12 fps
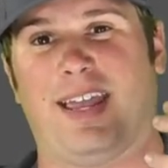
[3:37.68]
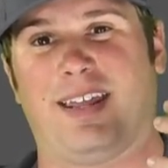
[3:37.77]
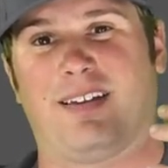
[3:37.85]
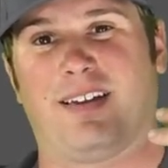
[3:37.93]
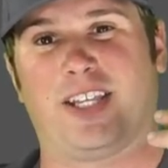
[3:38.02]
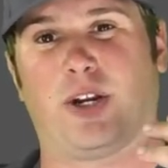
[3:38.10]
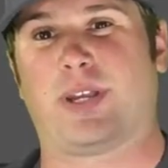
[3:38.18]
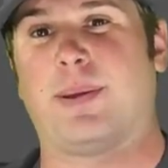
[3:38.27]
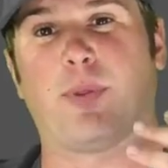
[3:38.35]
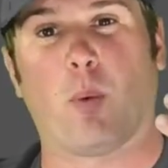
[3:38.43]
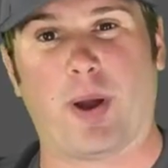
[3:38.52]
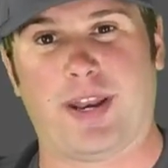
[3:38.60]
and uh, you know
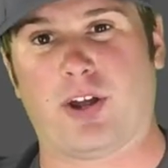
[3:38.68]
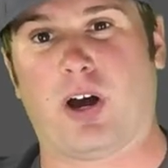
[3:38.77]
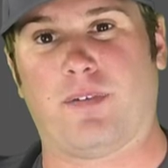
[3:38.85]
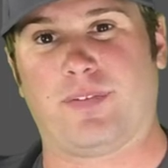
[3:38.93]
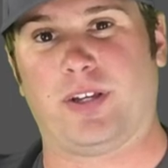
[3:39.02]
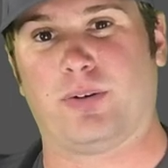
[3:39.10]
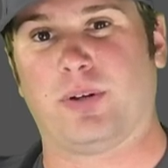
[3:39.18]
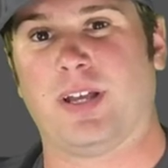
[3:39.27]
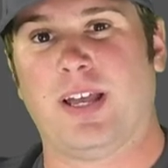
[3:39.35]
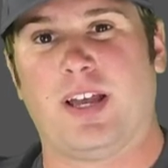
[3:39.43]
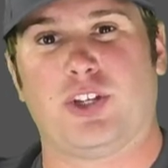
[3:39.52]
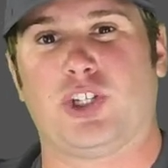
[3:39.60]
keep the wind off you.
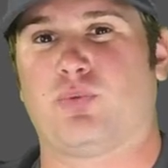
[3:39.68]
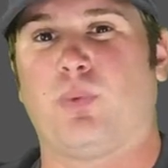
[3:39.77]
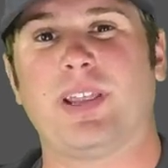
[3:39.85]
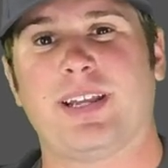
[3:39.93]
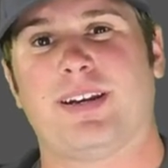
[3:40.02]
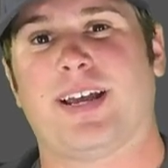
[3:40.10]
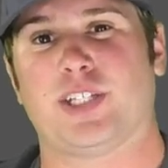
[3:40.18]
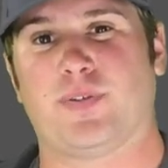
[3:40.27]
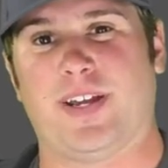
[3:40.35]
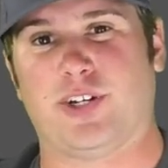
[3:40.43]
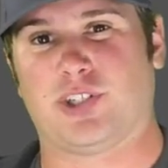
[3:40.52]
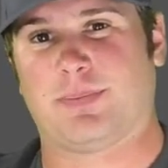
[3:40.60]
Just really nice
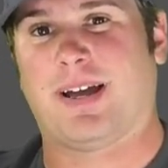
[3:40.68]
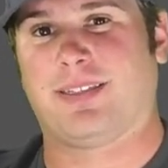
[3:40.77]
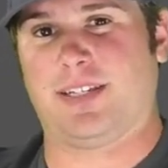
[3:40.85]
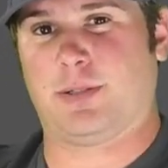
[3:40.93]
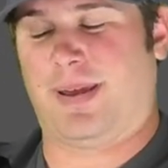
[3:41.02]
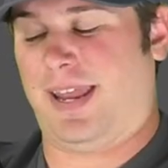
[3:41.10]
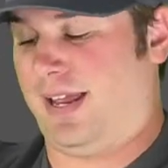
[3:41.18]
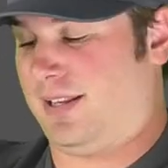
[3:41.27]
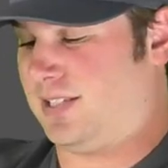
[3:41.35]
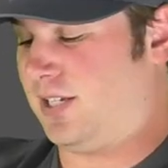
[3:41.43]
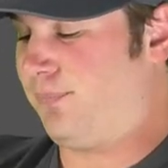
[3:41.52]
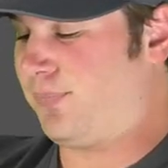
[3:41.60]
features about these
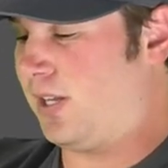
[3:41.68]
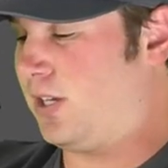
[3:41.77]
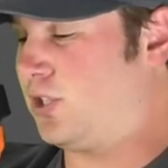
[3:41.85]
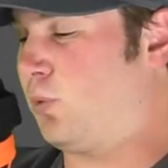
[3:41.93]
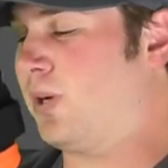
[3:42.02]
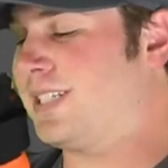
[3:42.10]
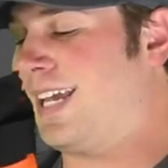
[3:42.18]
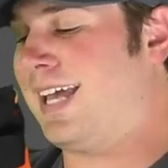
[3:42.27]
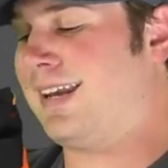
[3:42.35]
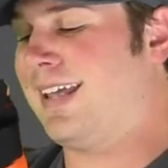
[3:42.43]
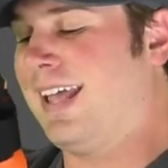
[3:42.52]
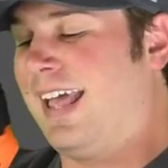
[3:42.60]
pants. So once
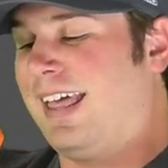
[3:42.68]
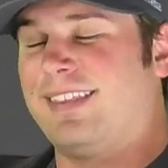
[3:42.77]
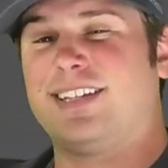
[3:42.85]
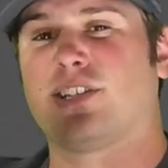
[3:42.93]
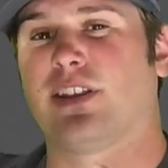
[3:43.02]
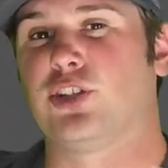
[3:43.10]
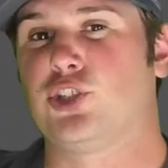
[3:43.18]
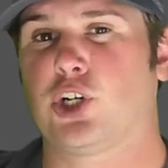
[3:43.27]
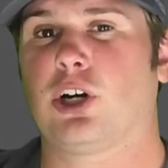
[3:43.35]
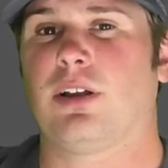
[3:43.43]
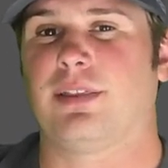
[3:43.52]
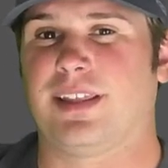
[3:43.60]
again, these are
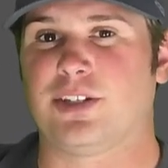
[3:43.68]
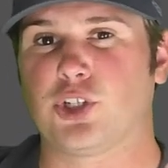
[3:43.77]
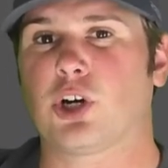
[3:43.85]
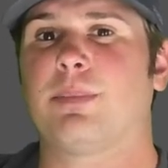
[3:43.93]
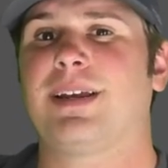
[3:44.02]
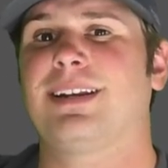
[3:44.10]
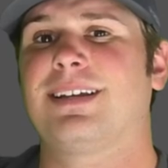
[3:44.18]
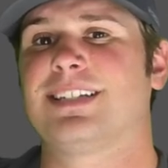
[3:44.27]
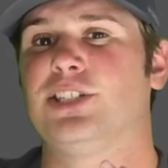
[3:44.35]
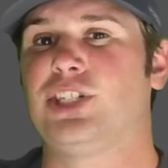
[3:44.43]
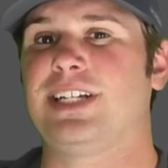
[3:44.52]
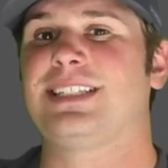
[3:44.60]
the, the Durban
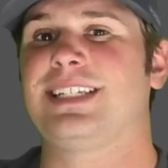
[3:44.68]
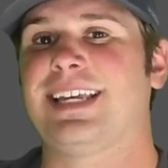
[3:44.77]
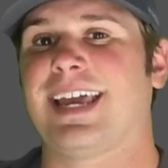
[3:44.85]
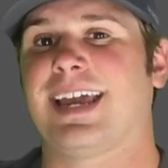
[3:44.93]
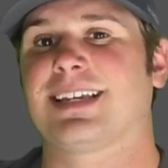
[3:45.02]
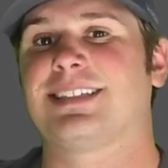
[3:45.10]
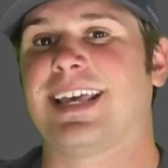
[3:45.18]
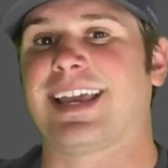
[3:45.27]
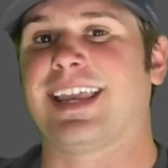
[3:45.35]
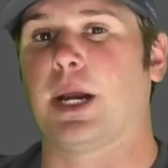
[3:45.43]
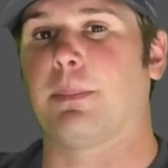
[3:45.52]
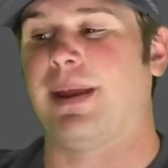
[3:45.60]
GTX
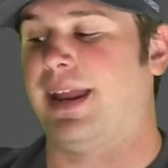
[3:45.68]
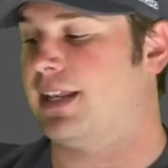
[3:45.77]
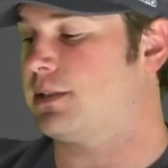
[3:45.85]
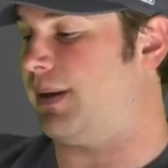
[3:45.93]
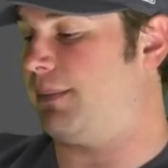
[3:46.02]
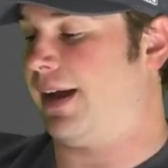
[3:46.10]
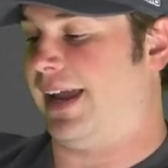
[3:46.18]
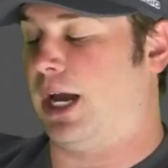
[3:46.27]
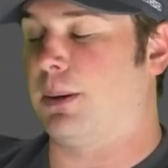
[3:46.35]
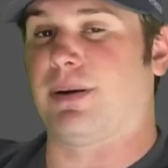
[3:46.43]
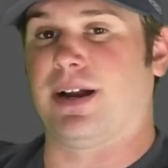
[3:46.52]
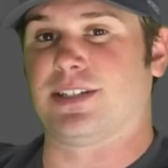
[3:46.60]
Tech Air pants made by
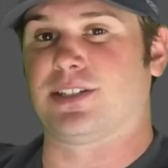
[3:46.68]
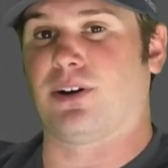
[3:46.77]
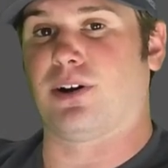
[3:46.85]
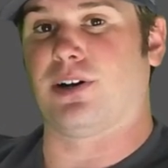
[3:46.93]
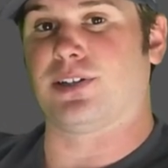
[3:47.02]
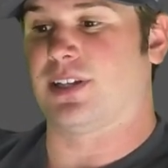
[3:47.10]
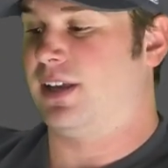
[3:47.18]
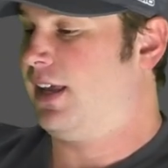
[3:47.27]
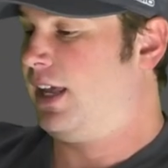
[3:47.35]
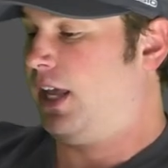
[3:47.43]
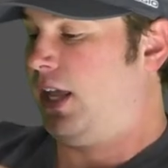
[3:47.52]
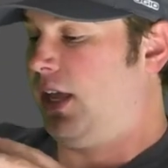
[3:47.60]
Alpinestars.
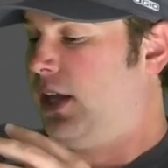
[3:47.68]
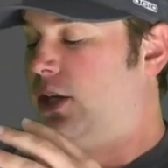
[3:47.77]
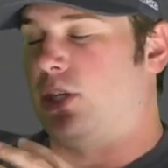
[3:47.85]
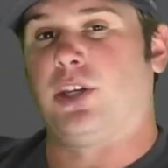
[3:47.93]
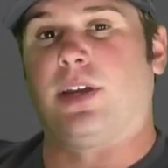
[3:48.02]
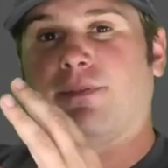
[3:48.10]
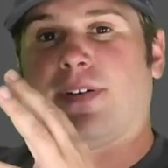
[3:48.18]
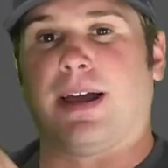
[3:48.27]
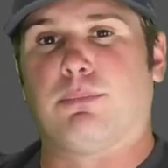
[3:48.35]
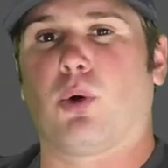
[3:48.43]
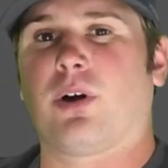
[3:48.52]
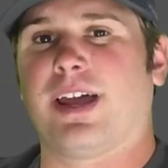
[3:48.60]
You can
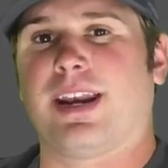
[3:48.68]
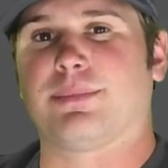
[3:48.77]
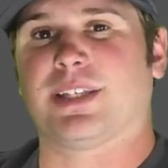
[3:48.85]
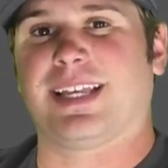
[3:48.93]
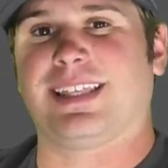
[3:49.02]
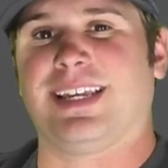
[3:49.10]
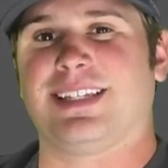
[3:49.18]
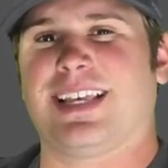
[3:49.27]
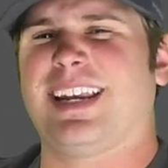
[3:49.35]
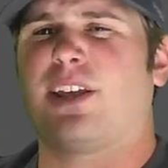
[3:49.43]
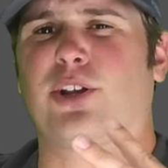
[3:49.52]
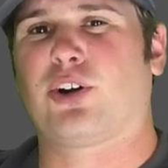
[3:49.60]
find more items like these,
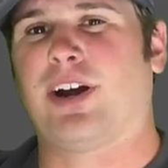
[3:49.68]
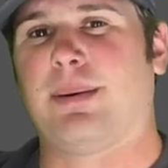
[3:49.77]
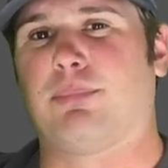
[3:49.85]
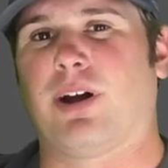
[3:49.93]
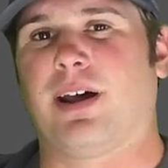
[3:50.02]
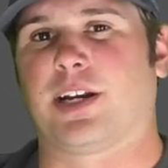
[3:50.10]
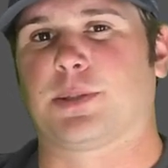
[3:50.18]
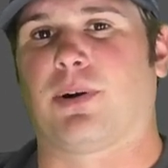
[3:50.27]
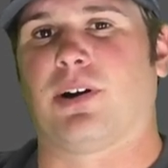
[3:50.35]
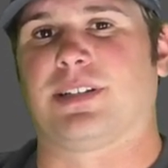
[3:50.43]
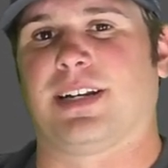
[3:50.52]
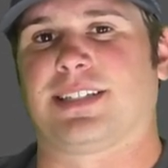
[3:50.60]
any other great products,
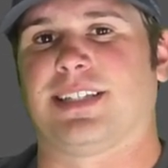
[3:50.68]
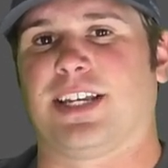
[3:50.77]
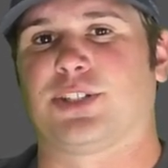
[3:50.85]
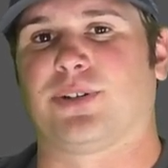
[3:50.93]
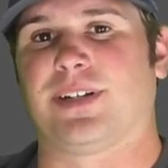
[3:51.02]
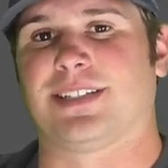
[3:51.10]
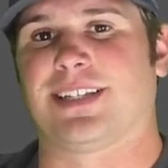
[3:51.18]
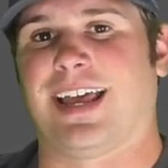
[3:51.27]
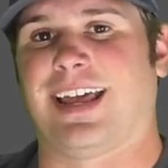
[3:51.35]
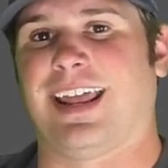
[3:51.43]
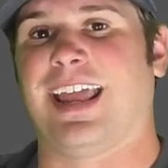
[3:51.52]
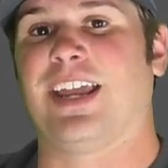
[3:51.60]
parts, and accessories
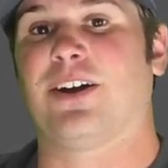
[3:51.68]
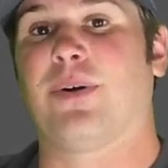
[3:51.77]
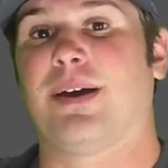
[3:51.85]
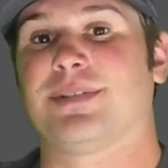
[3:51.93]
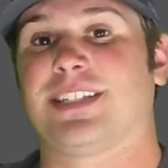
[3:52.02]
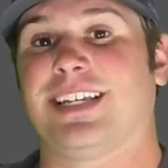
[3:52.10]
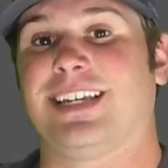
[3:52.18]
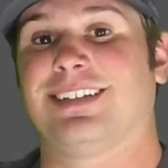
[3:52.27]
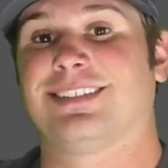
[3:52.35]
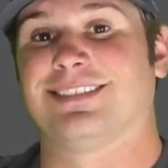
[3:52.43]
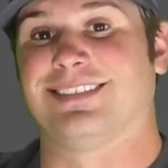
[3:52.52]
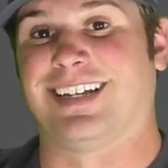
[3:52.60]
at aomc.mx.